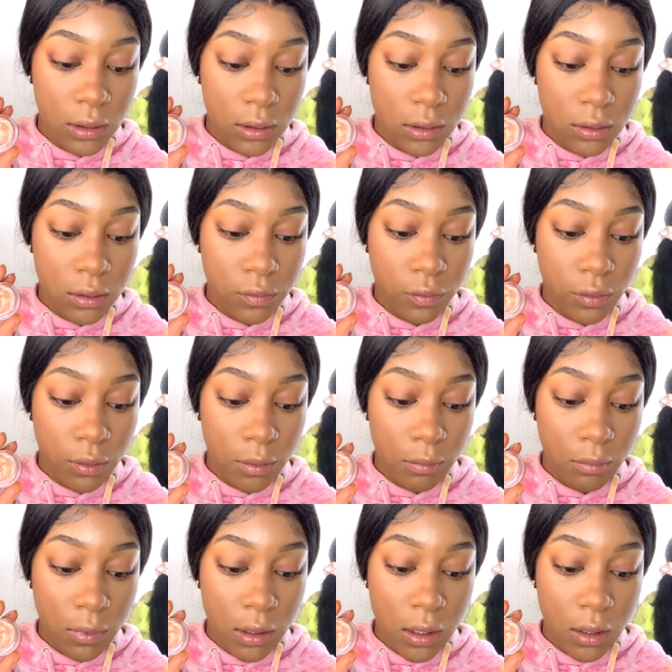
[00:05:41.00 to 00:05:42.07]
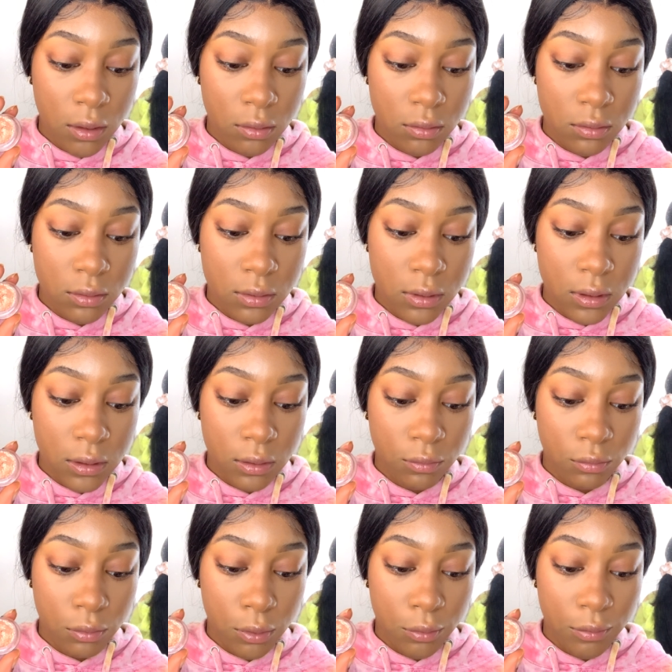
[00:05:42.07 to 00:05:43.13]
then I'm going in with an even
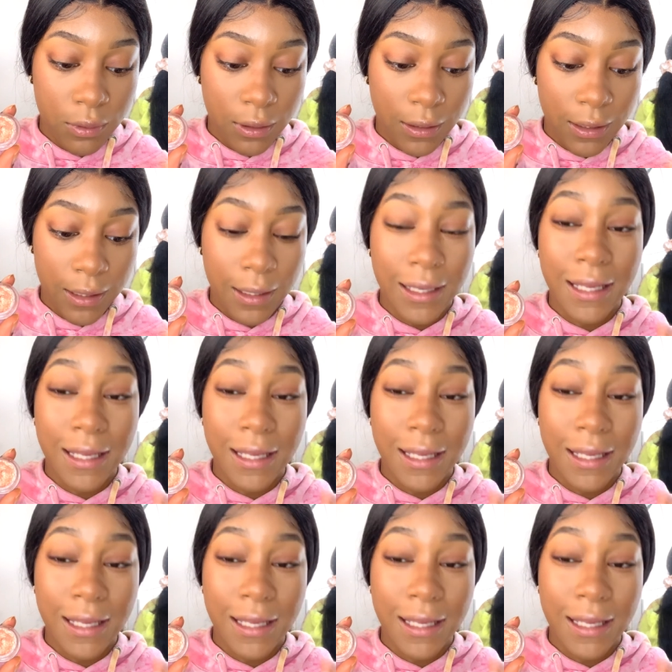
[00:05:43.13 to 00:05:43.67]
darker shade and